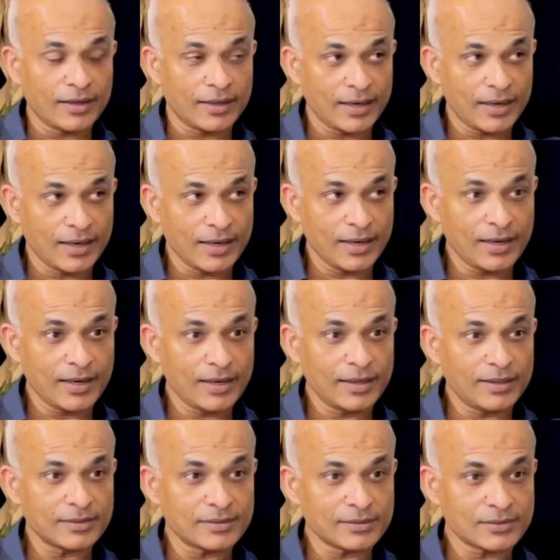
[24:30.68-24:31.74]

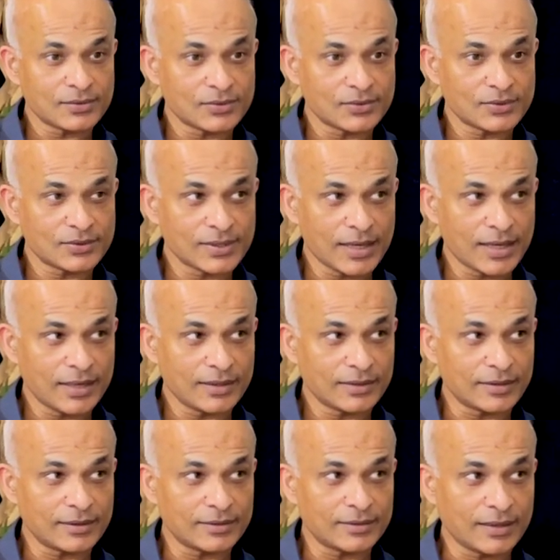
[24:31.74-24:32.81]
he
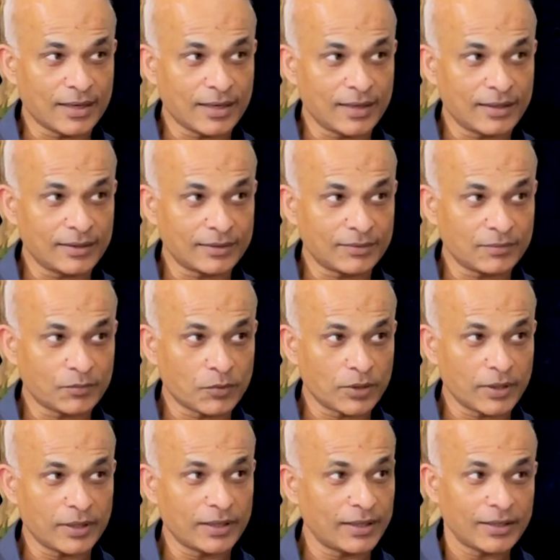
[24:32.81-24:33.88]
said that,
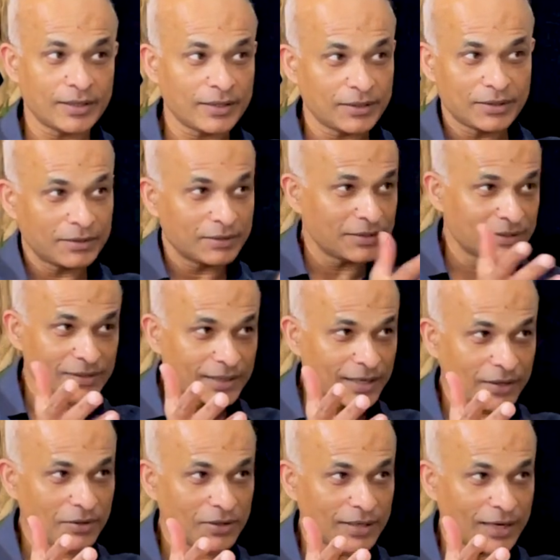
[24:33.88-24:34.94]
he's a
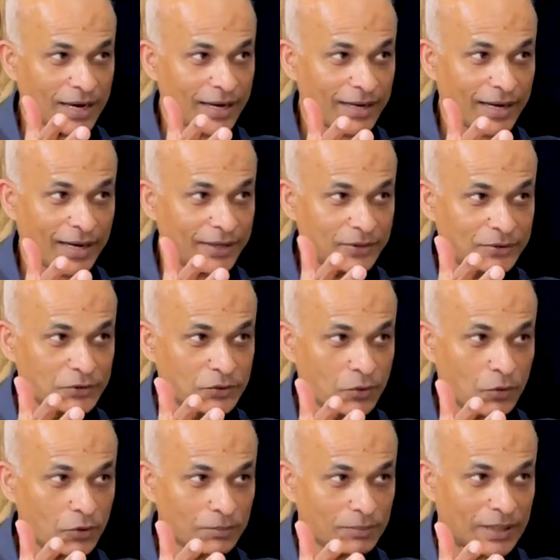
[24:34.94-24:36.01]
regular guy I knew
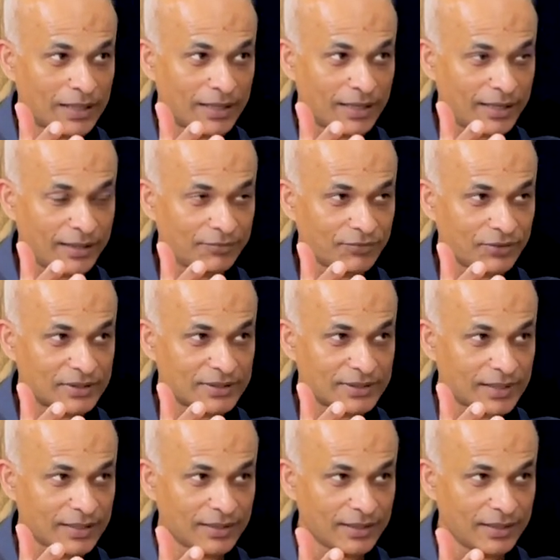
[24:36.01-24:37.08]
all my life, and
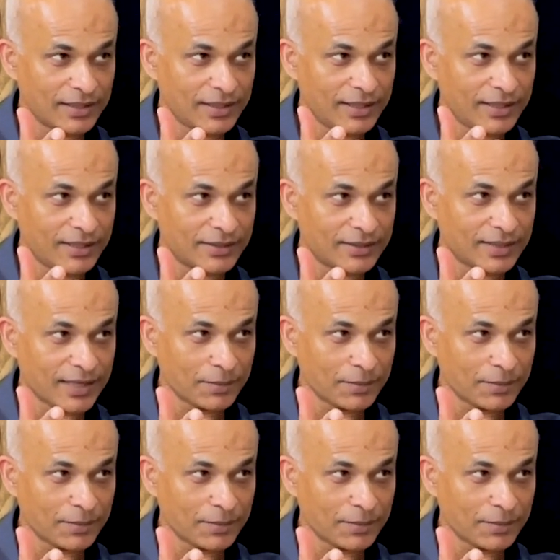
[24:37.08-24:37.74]
suddenly he